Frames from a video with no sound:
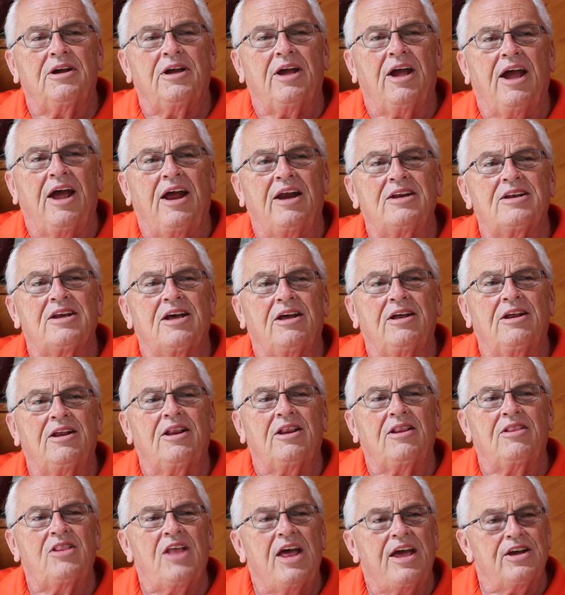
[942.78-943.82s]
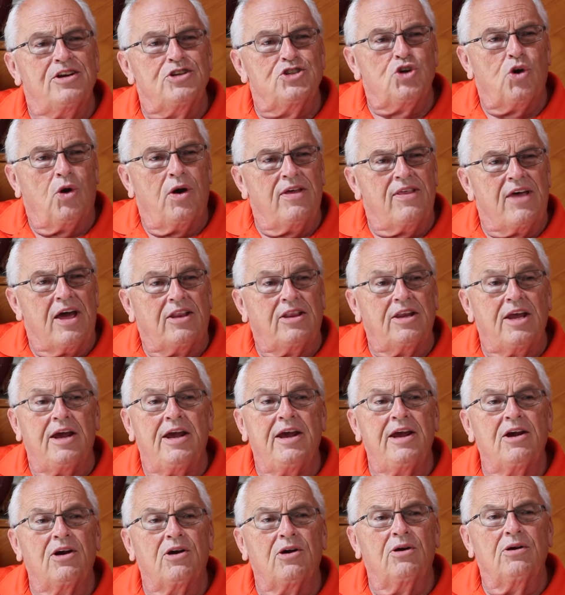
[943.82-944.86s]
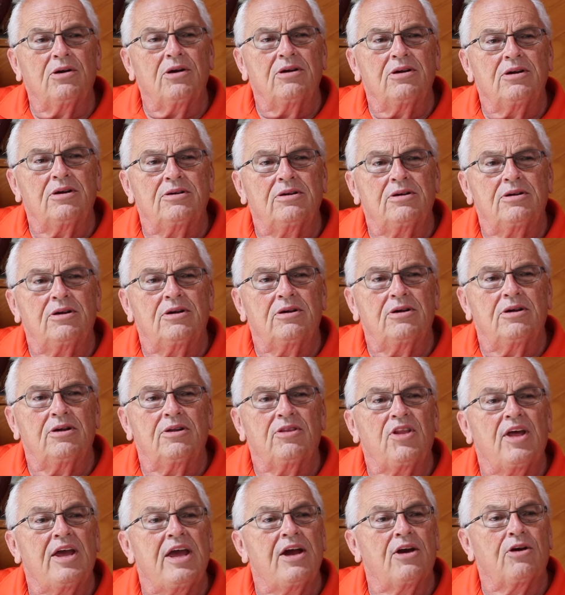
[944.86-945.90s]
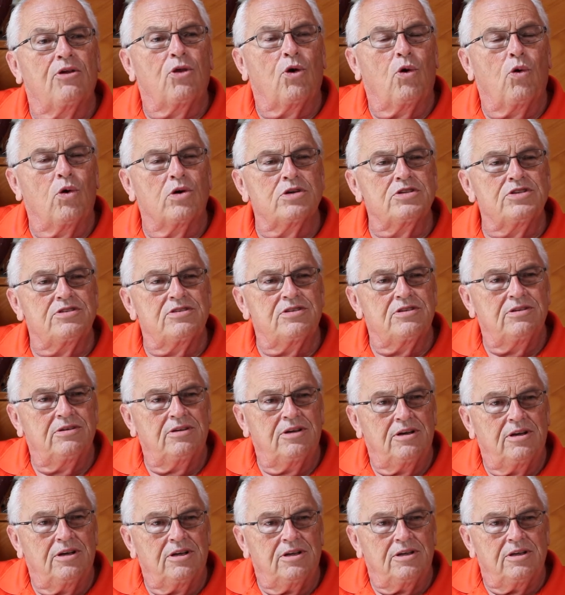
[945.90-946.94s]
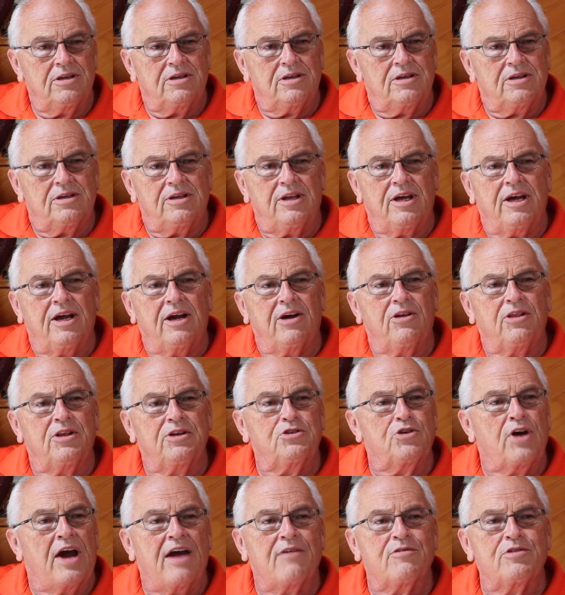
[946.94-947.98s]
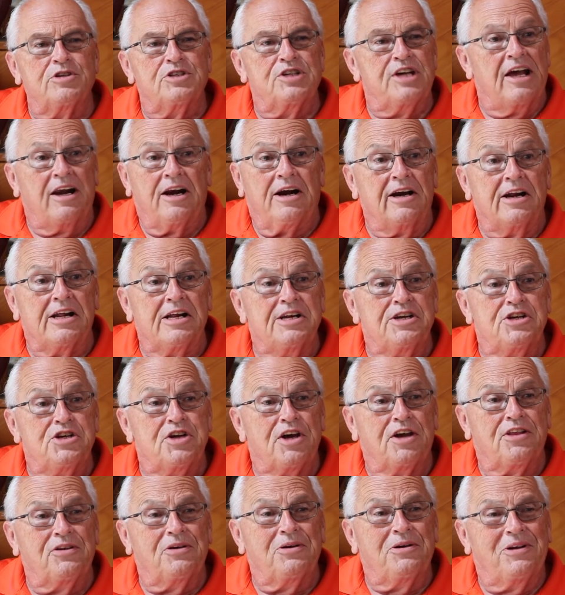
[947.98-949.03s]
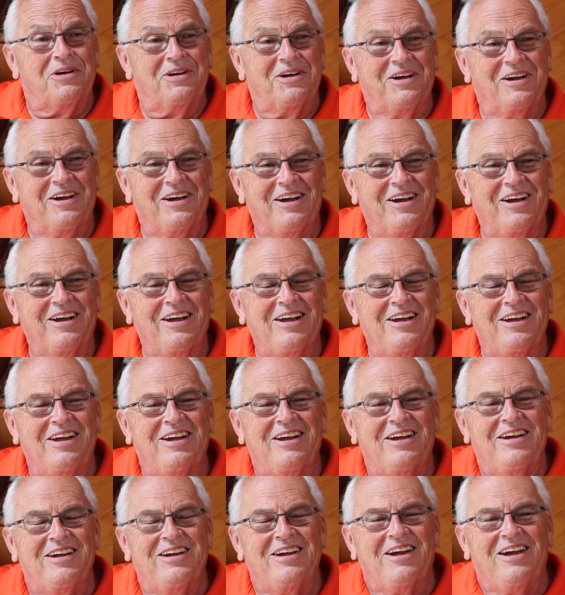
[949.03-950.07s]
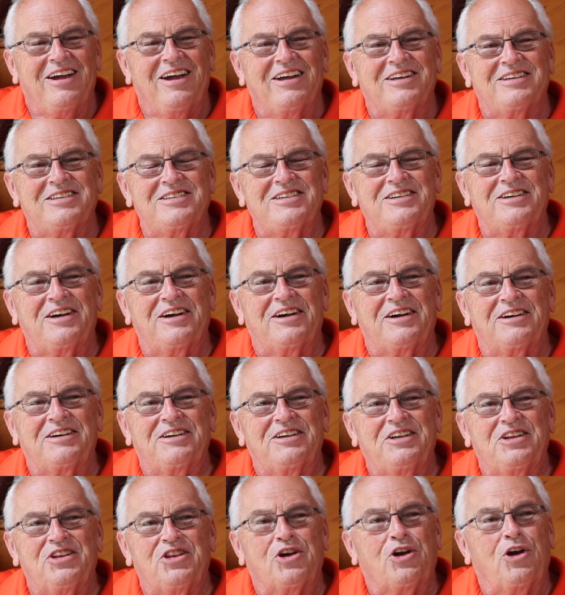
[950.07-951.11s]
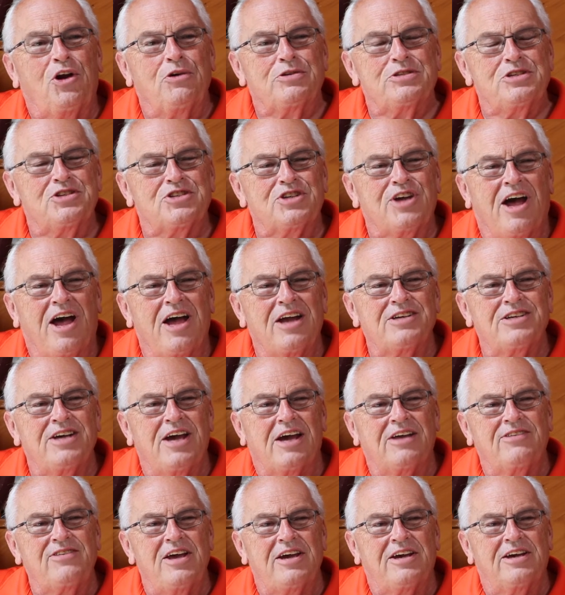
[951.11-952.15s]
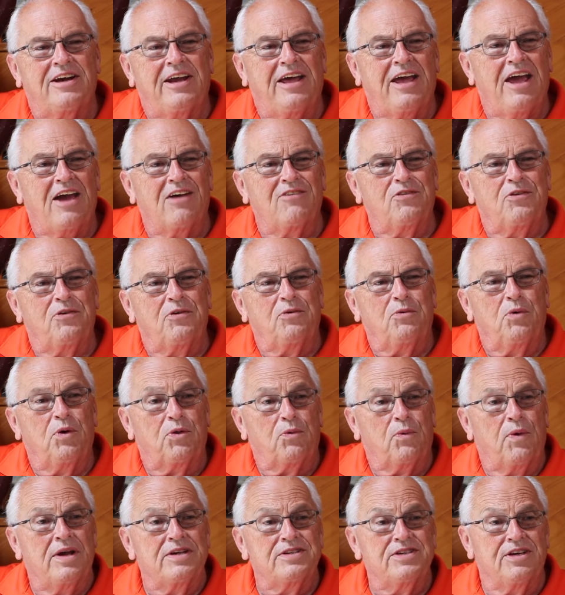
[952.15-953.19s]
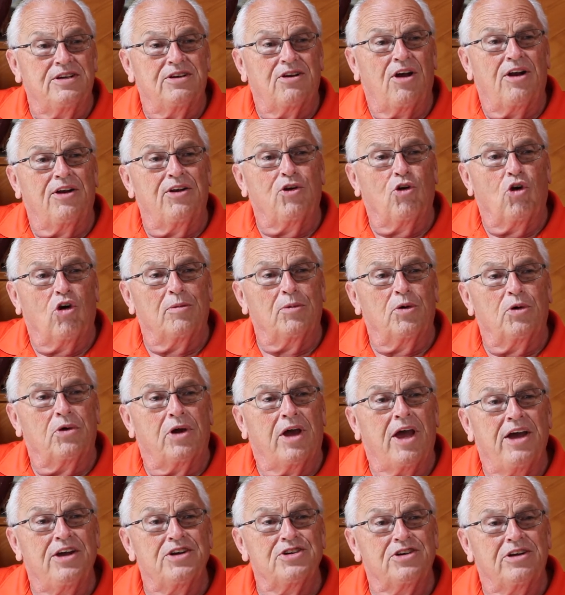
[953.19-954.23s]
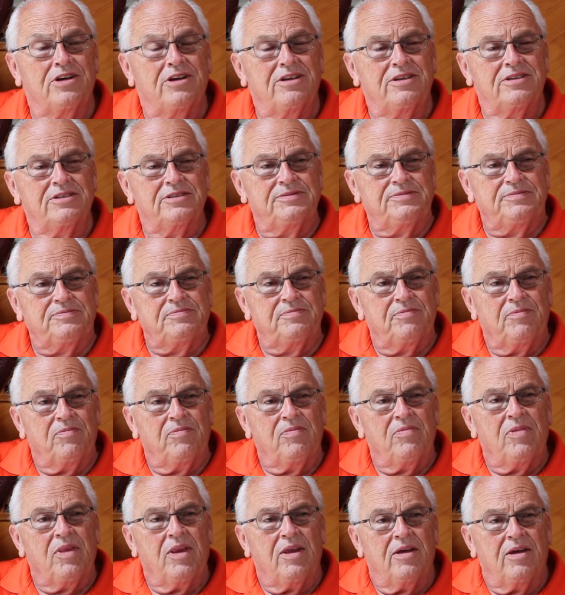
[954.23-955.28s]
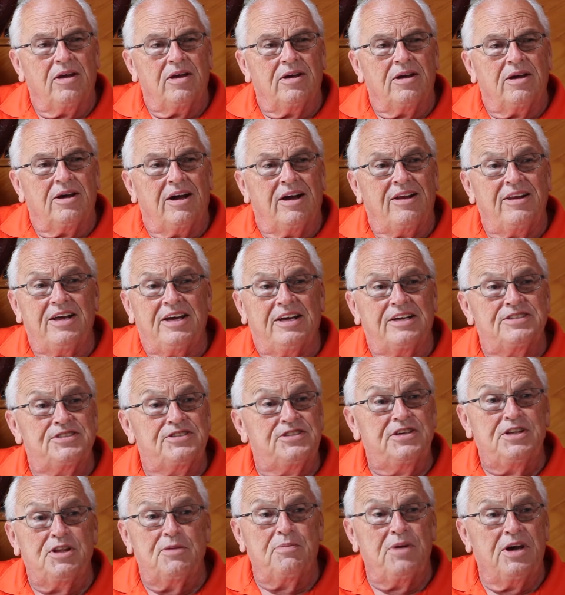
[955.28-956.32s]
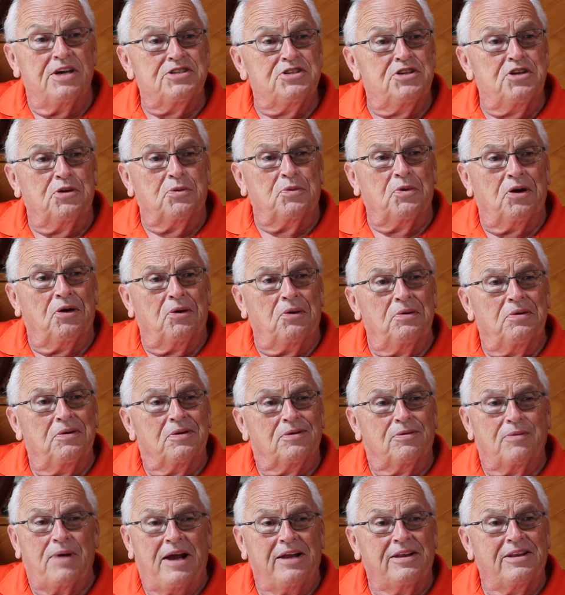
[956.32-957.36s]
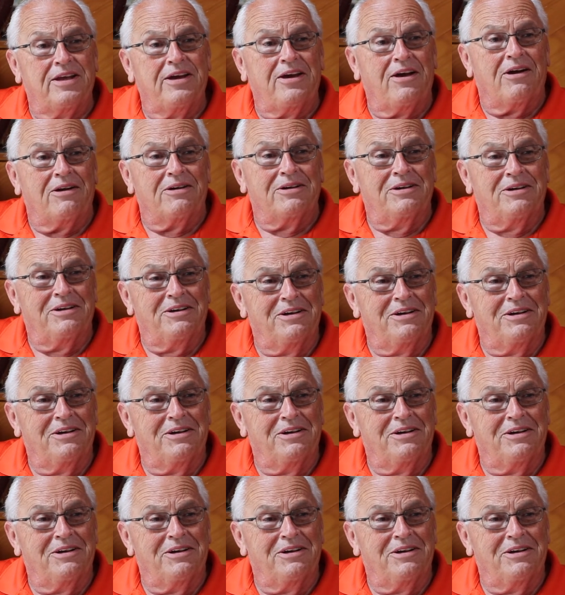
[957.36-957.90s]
And they enjoy that. They hear the horse, they hear the drivers yelling at each other. It's the closest contact they can have with racing on a normal occasion. And they get to see the best in the world right there.